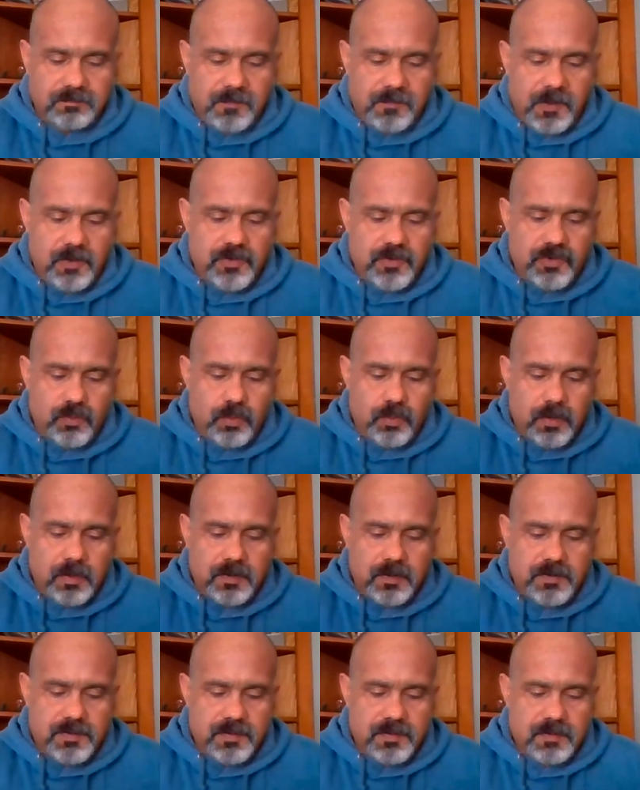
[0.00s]
use the
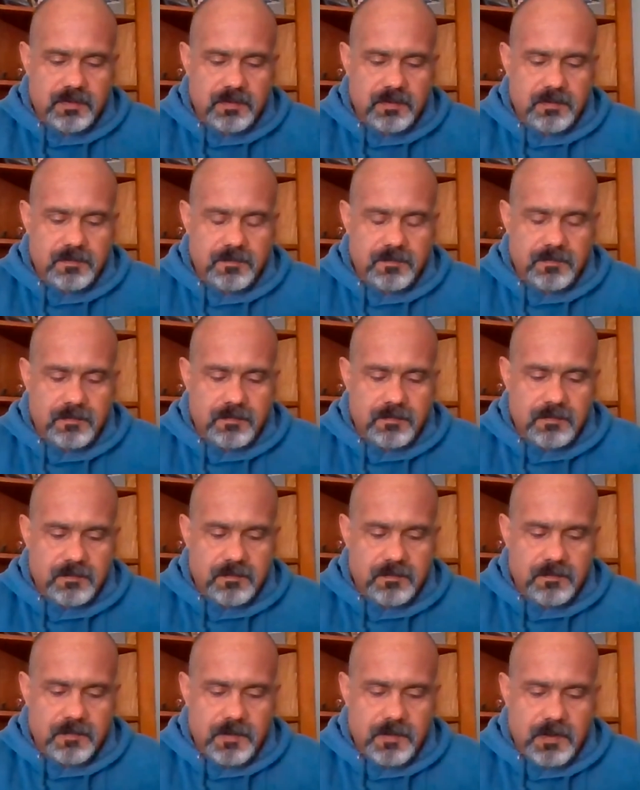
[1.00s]
words,
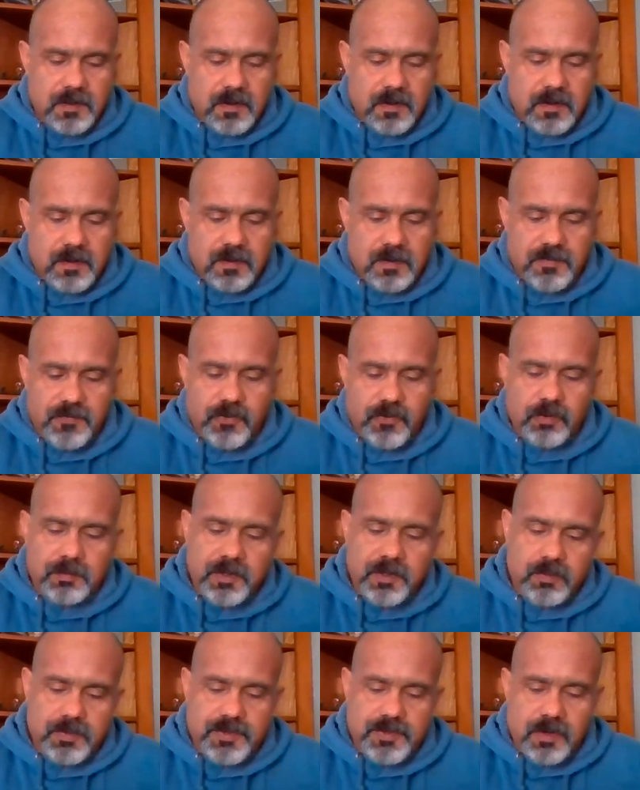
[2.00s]

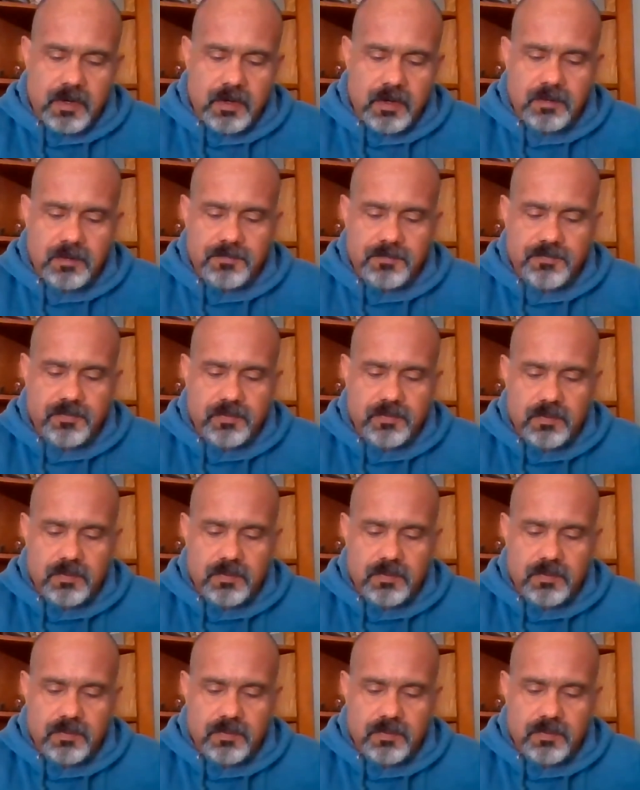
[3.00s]
"firmly resolve